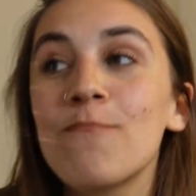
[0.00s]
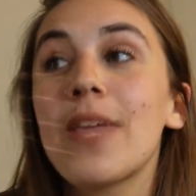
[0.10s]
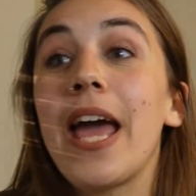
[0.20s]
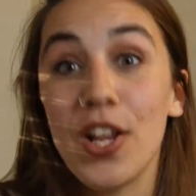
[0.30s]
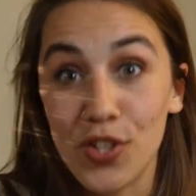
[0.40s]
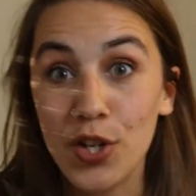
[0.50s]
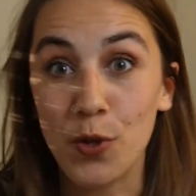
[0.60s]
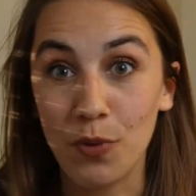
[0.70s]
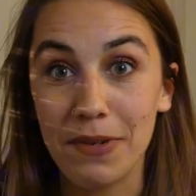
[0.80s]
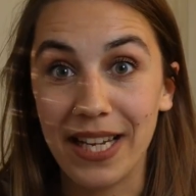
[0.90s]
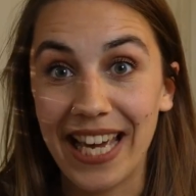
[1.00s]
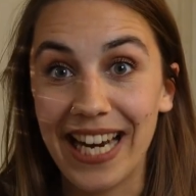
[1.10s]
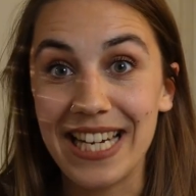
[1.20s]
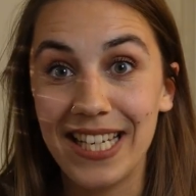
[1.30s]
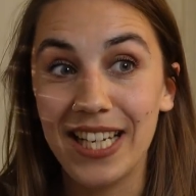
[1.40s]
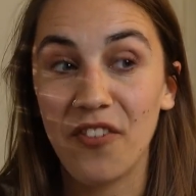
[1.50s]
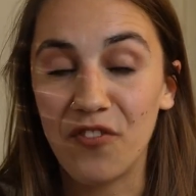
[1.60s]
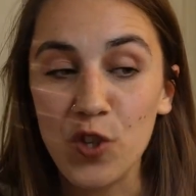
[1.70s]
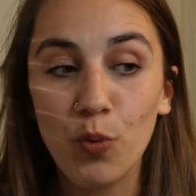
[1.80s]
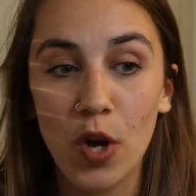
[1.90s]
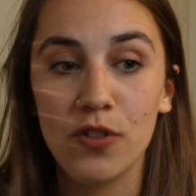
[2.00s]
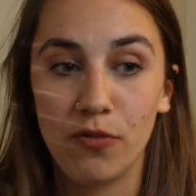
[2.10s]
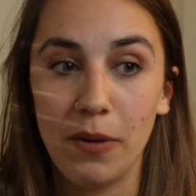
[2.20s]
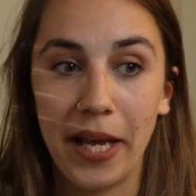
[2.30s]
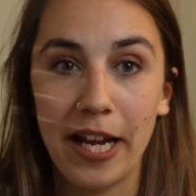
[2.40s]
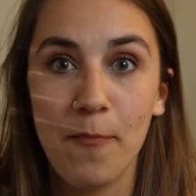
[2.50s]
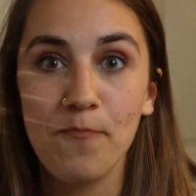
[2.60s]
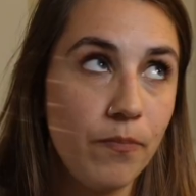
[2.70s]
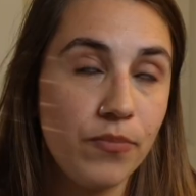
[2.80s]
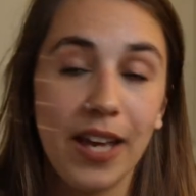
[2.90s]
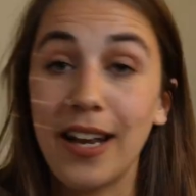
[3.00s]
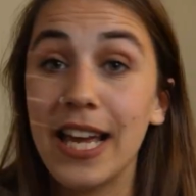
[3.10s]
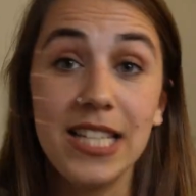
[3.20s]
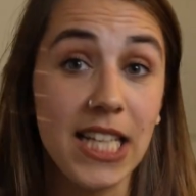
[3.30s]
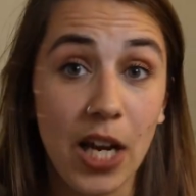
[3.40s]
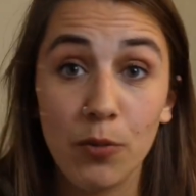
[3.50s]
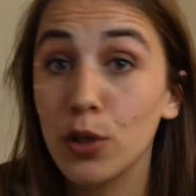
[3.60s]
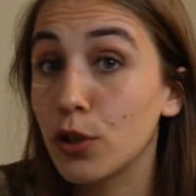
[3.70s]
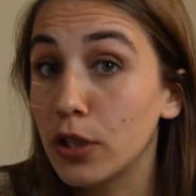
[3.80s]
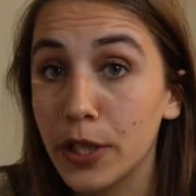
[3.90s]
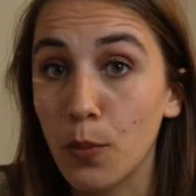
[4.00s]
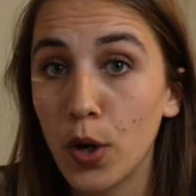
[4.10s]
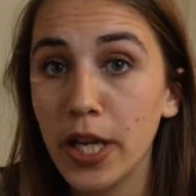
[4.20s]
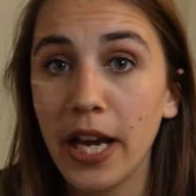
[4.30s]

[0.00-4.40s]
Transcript: and I started the ribbing, and I did a few rows of ribbing, and I had done that real early in the morning.